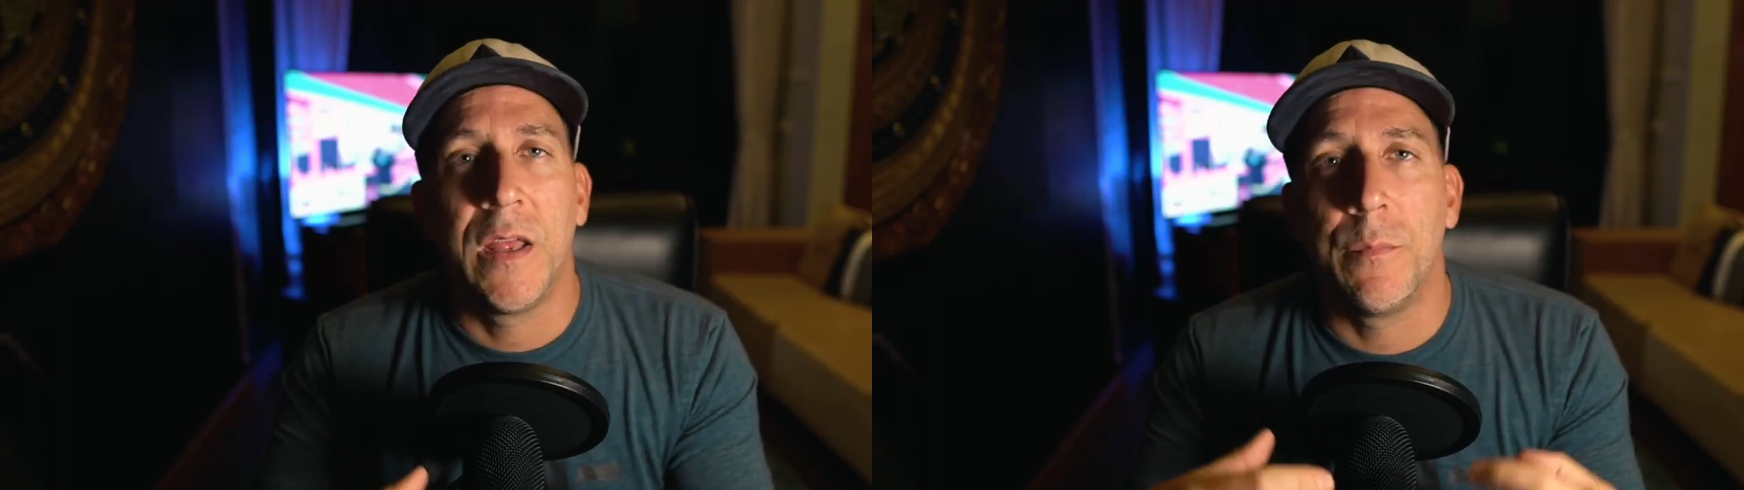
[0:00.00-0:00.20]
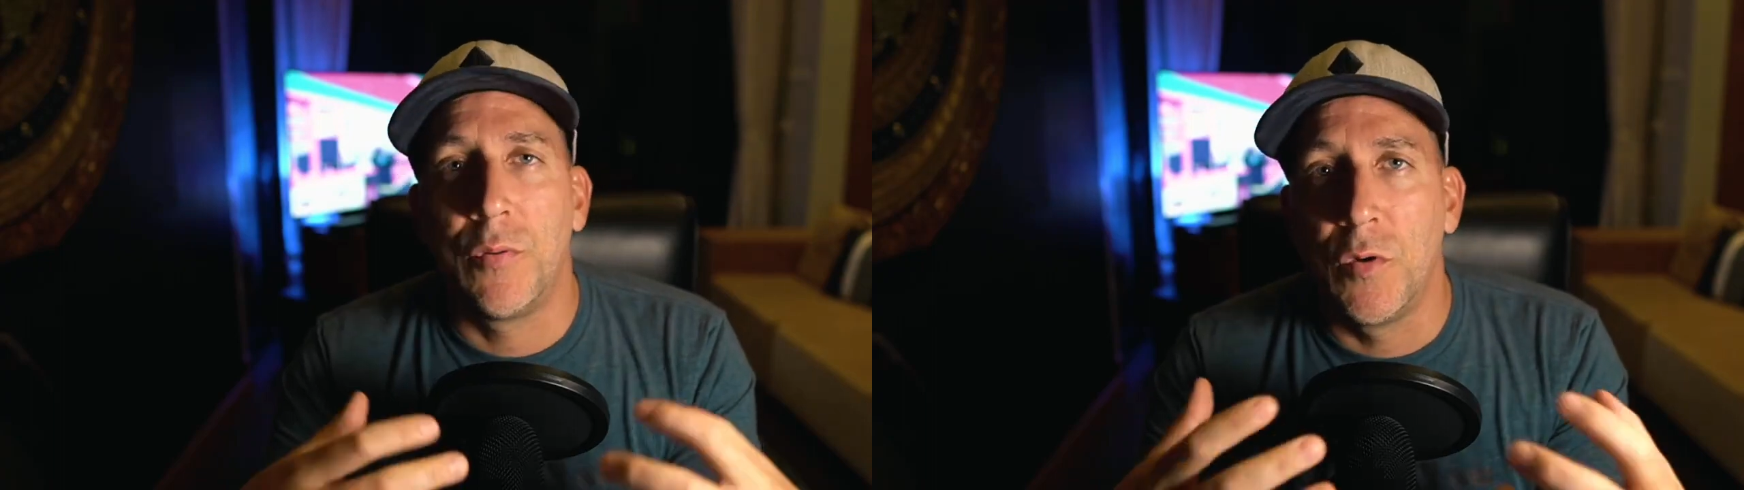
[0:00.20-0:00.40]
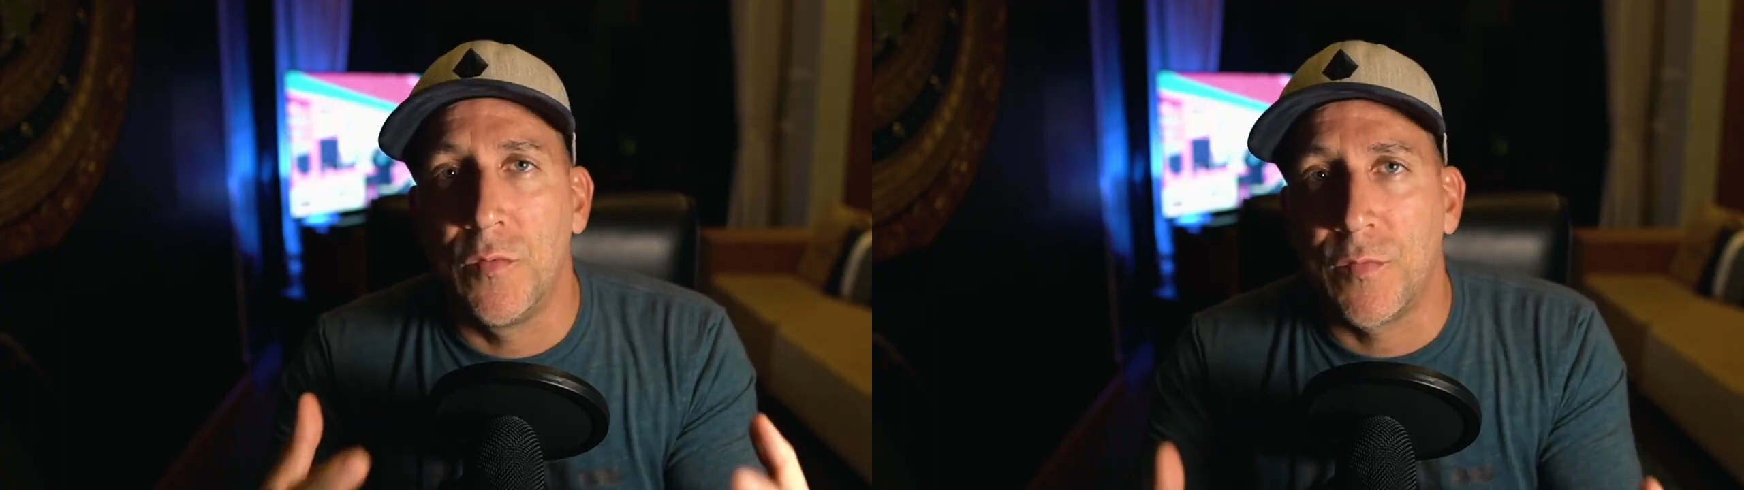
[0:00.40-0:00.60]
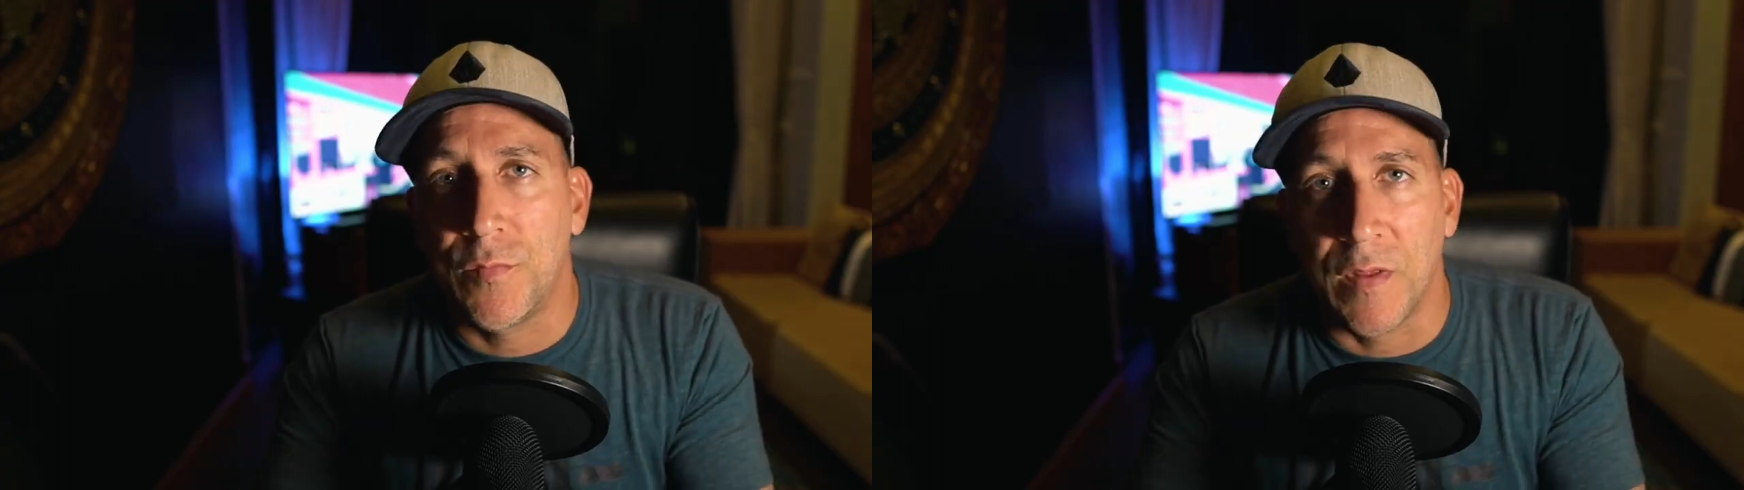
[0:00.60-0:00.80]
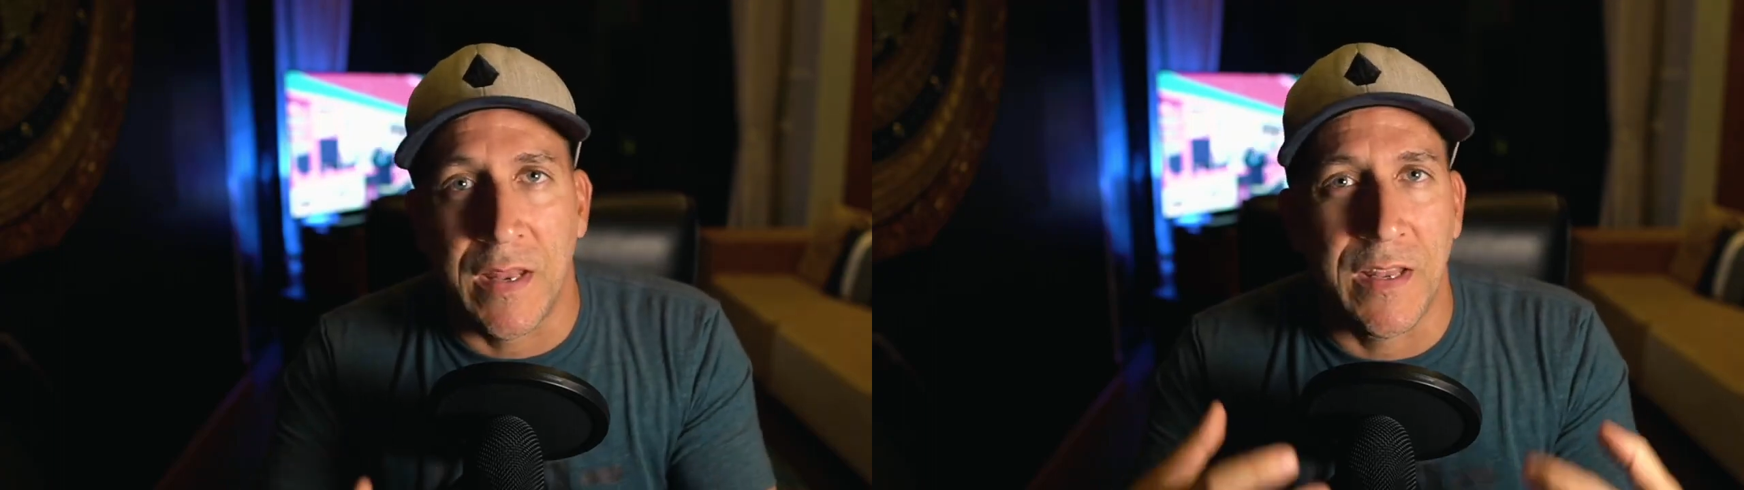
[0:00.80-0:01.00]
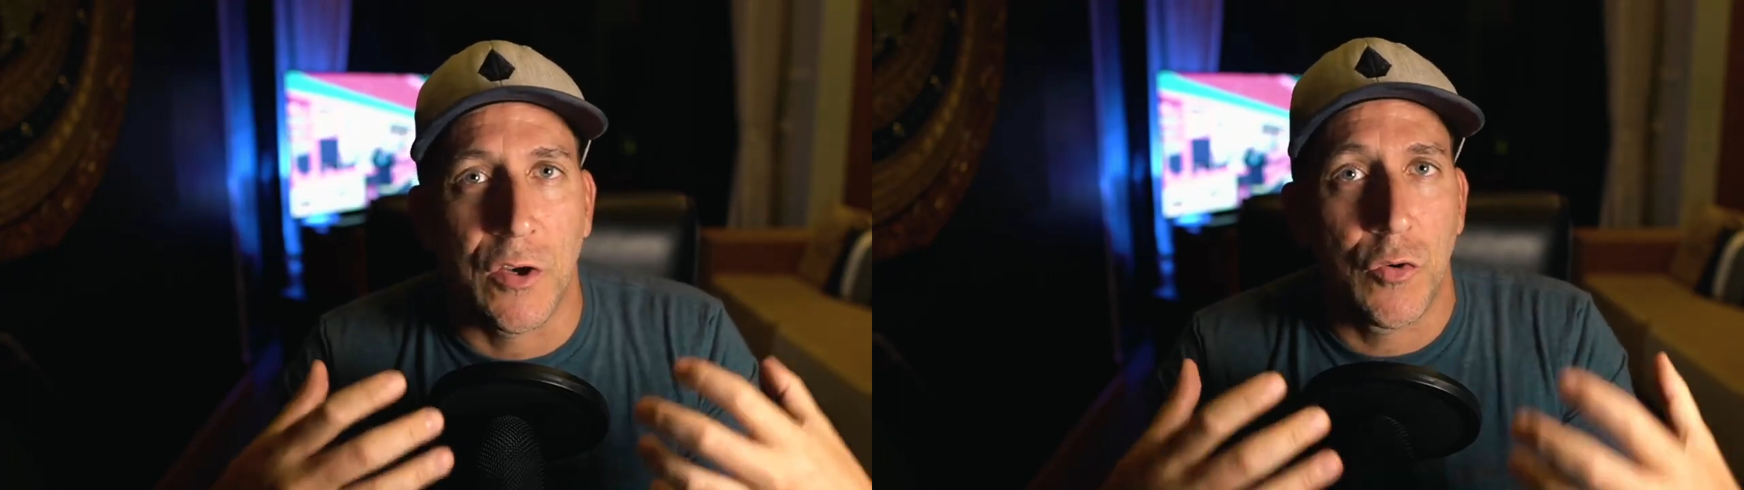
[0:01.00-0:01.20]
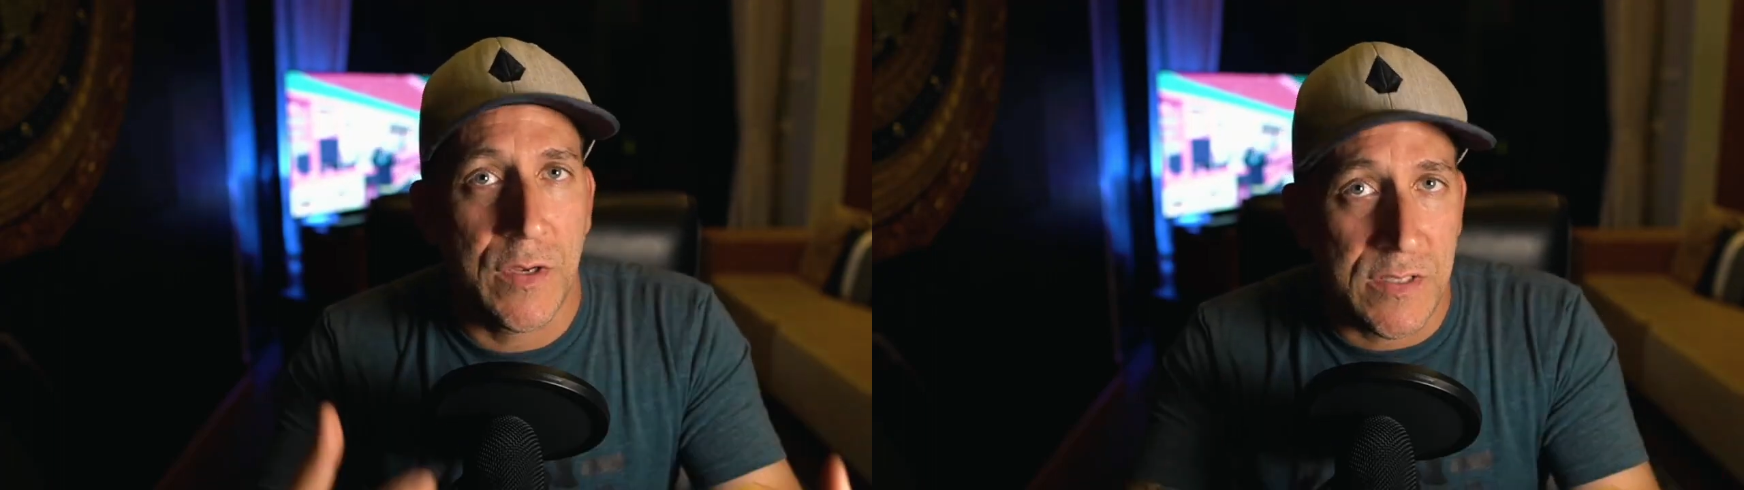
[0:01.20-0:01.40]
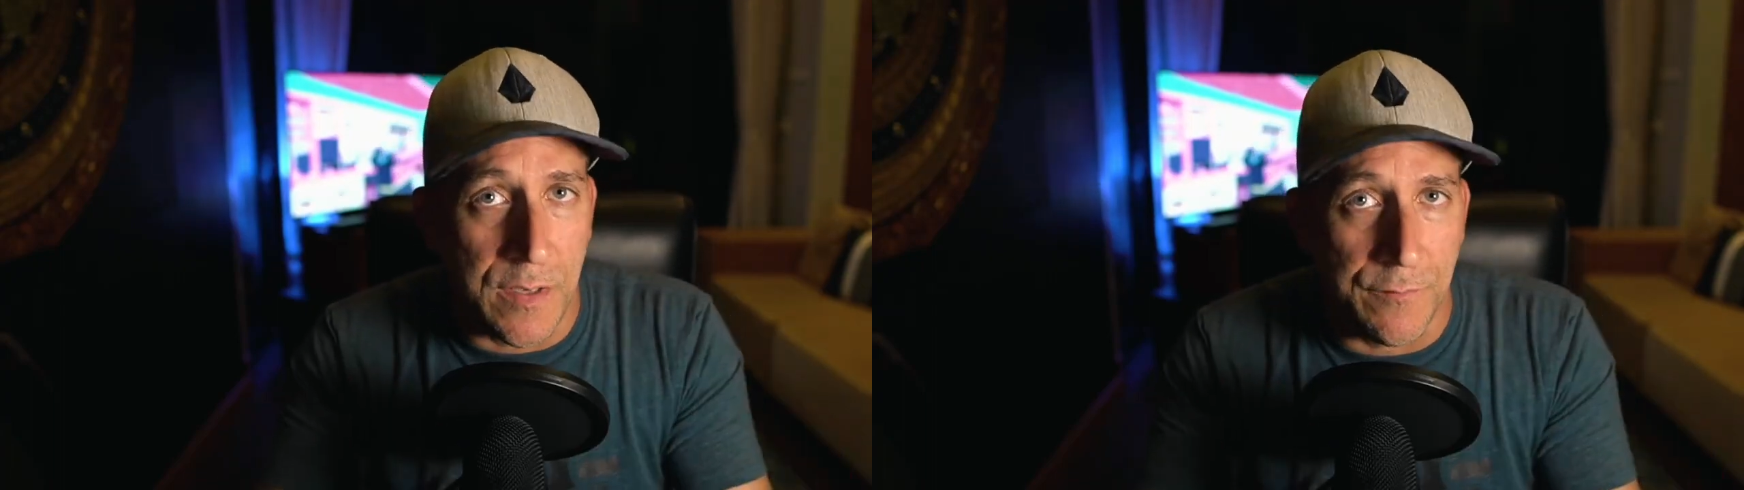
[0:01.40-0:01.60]
improve and
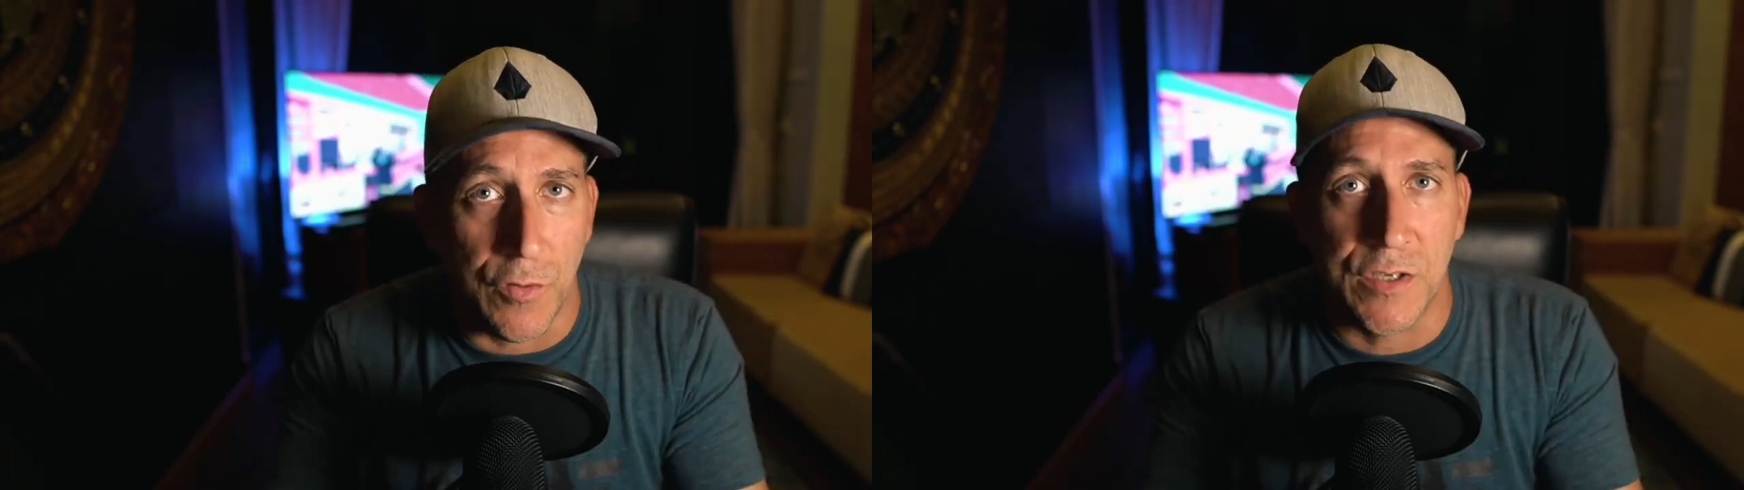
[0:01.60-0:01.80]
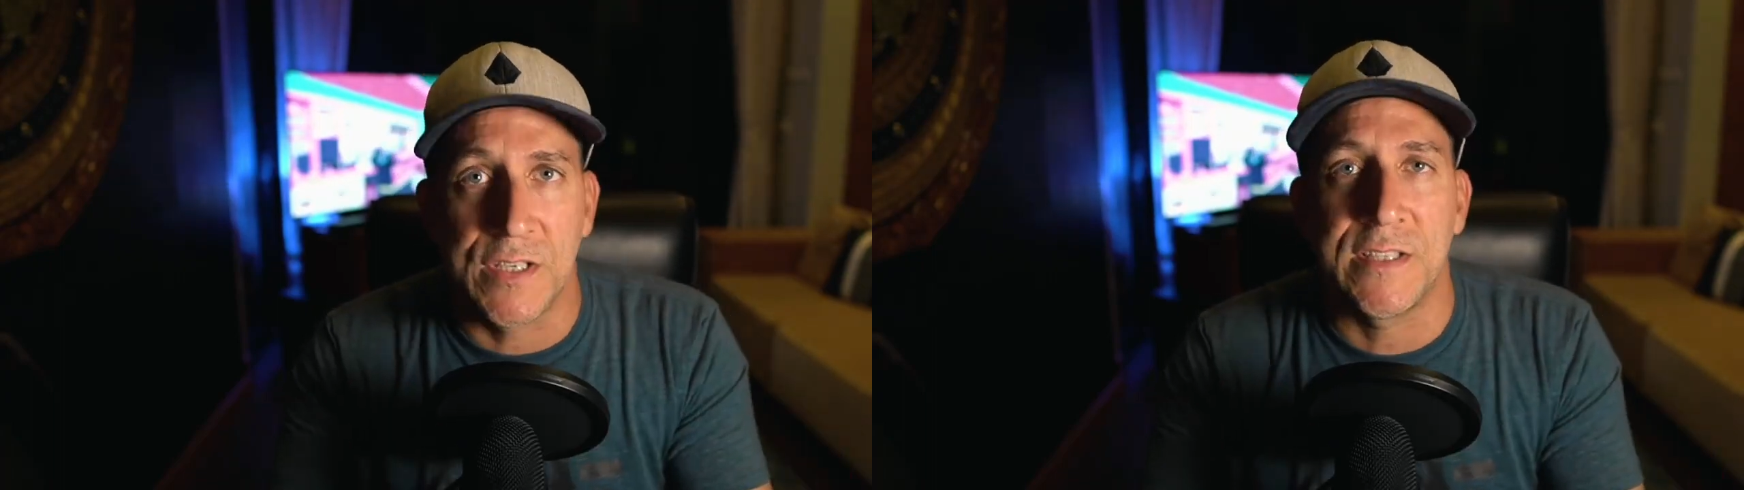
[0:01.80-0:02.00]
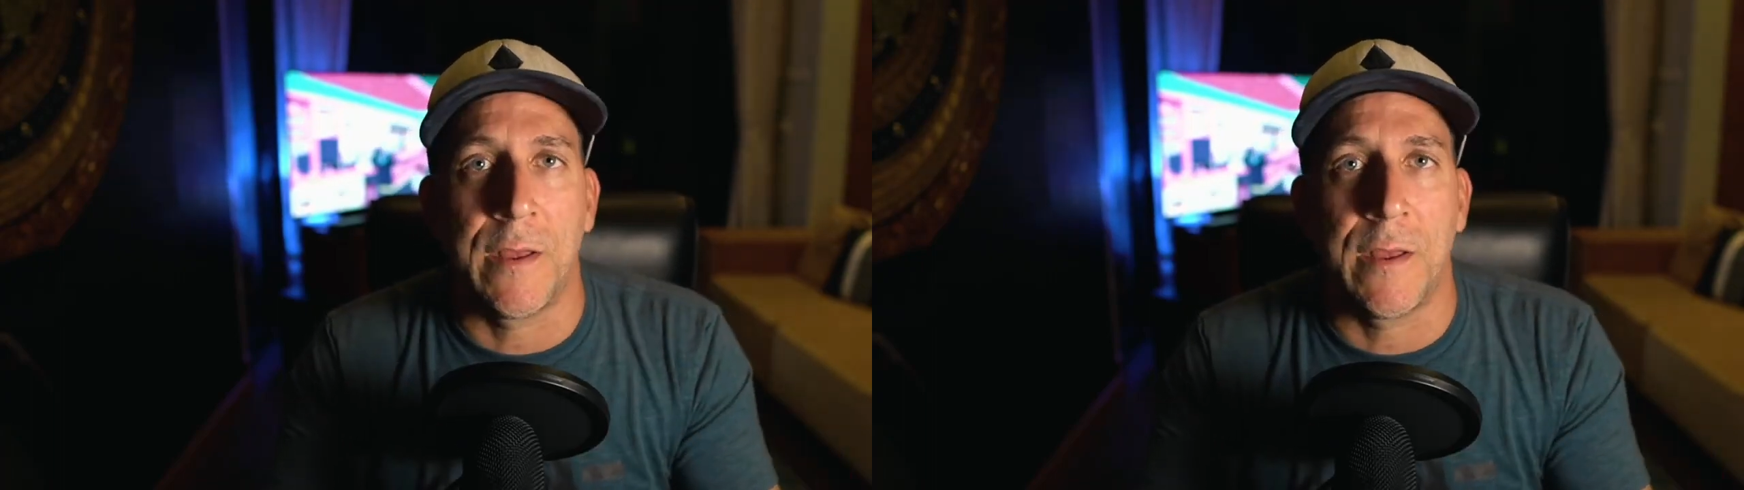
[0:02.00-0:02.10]
increase conversions.